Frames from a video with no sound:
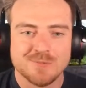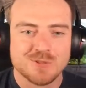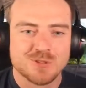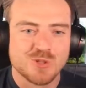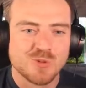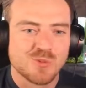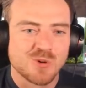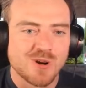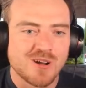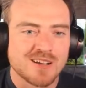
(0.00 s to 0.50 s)

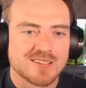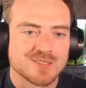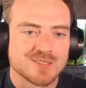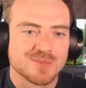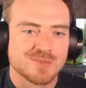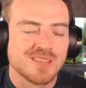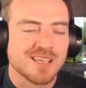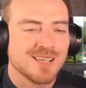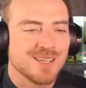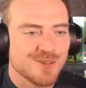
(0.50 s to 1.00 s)
Super
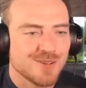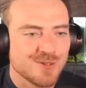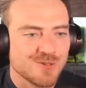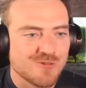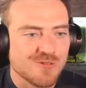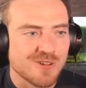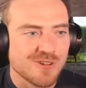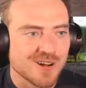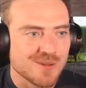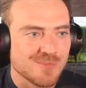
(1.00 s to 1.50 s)
awesome. Thank
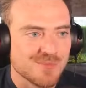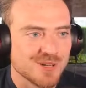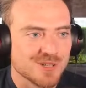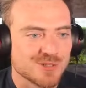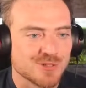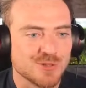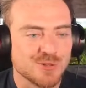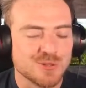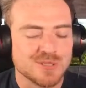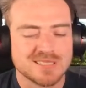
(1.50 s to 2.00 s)
you very
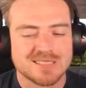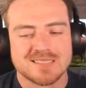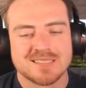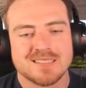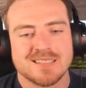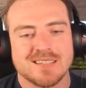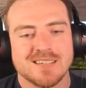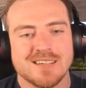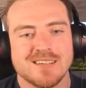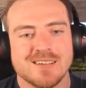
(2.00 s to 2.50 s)
much,
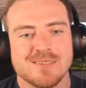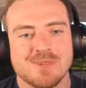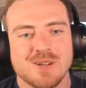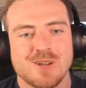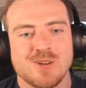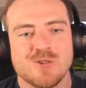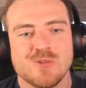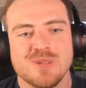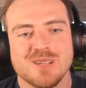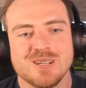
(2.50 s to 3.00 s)
Louis. I
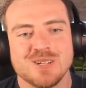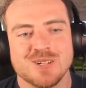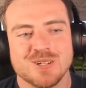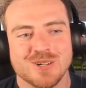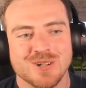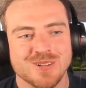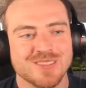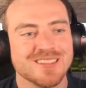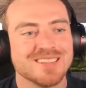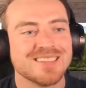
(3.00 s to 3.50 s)
will make
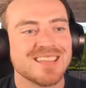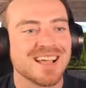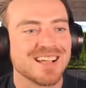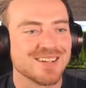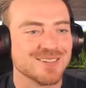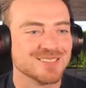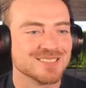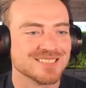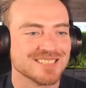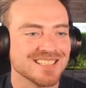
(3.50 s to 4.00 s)
sure that
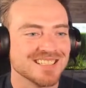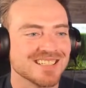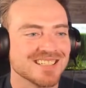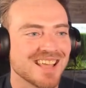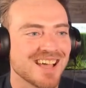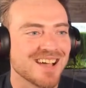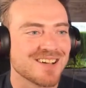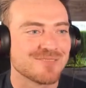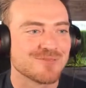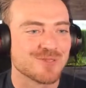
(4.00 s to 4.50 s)
that goes
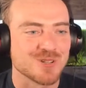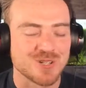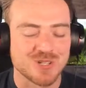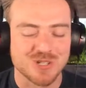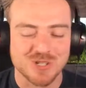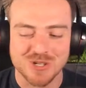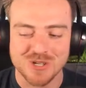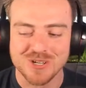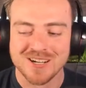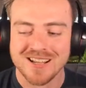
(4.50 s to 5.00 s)
into that for
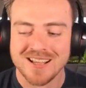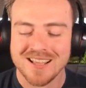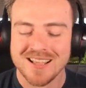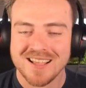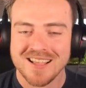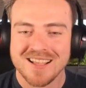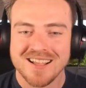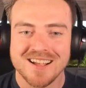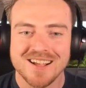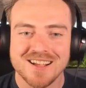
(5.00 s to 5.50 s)
sure.
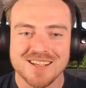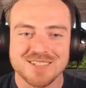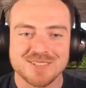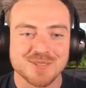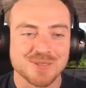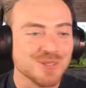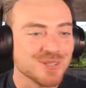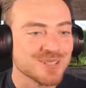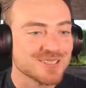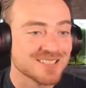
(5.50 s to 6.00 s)

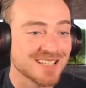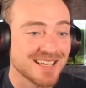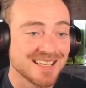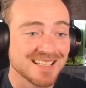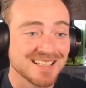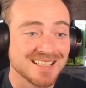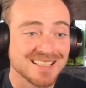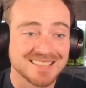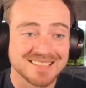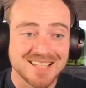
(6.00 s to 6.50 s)
So it looks
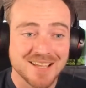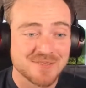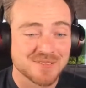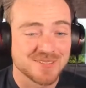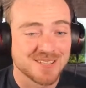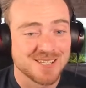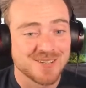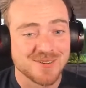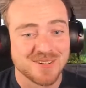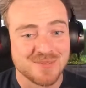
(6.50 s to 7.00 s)
like it is
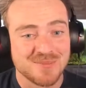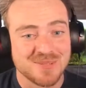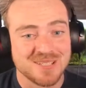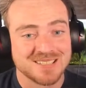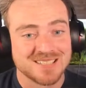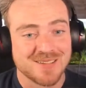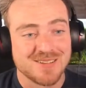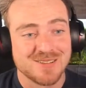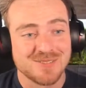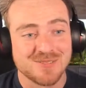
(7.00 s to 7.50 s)
definitely going to
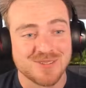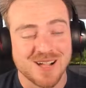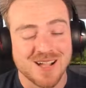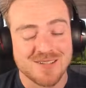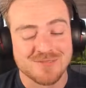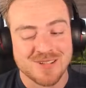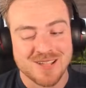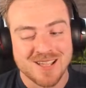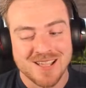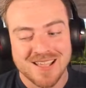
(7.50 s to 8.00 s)
be
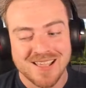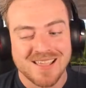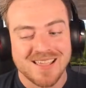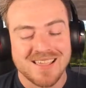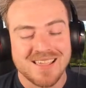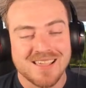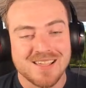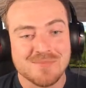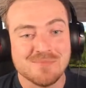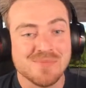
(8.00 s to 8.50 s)
$75.
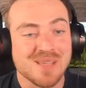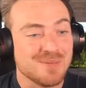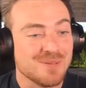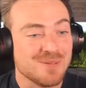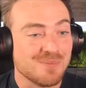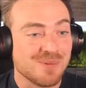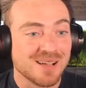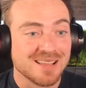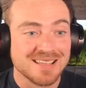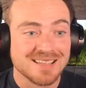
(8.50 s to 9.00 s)

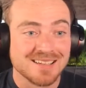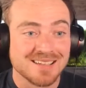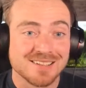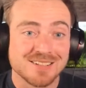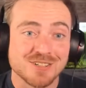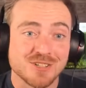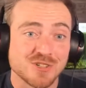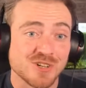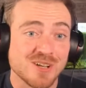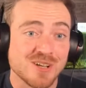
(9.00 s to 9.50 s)
Maybe by the end
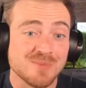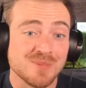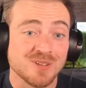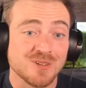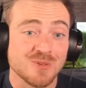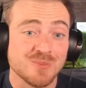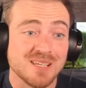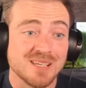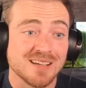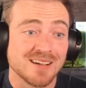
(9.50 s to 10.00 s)
of the stream,
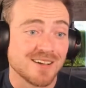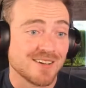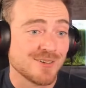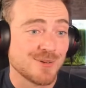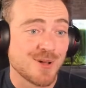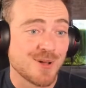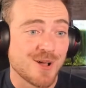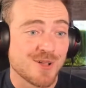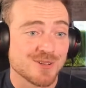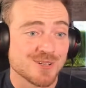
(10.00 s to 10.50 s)
it'll be
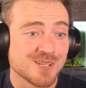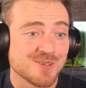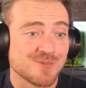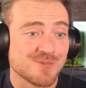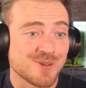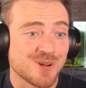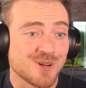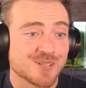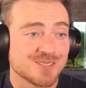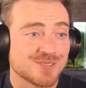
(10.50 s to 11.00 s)
$100
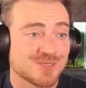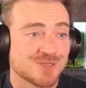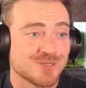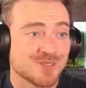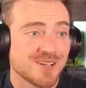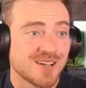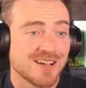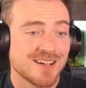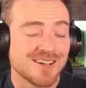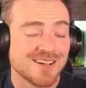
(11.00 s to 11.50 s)
gift
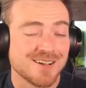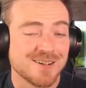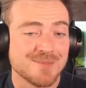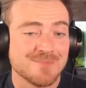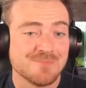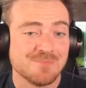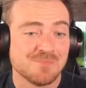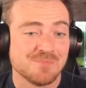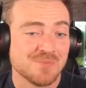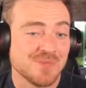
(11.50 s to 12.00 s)
cards.
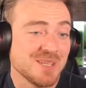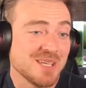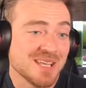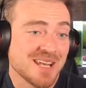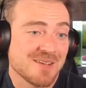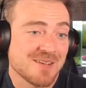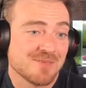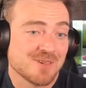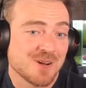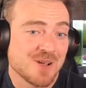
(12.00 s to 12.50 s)

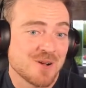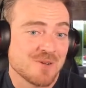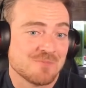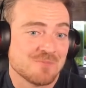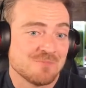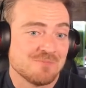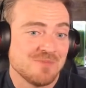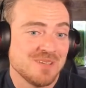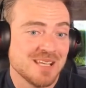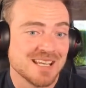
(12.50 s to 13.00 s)
You never know.